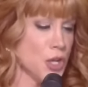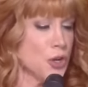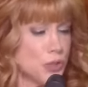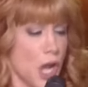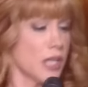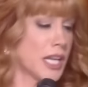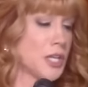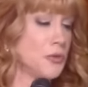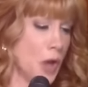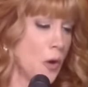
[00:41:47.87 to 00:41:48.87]
You talk like
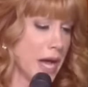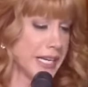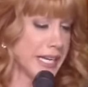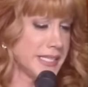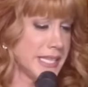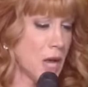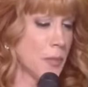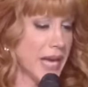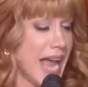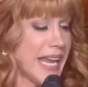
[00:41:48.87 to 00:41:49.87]
you know how to get down,
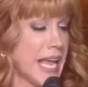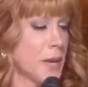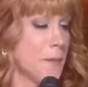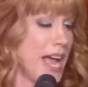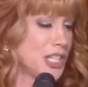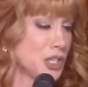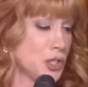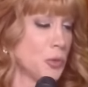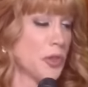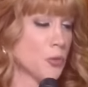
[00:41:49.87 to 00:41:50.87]
but I can't imagine
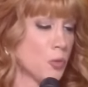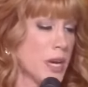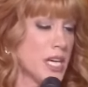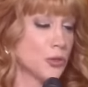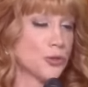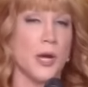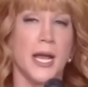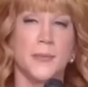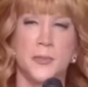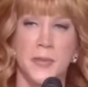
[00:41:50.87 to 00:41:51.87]
you with a real
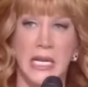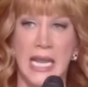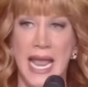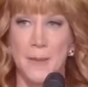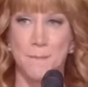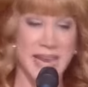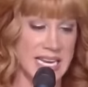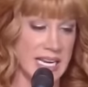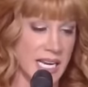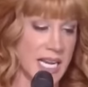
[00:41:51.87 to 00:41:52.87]
tribesman like
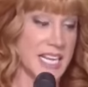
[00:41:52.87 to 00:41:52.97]
me.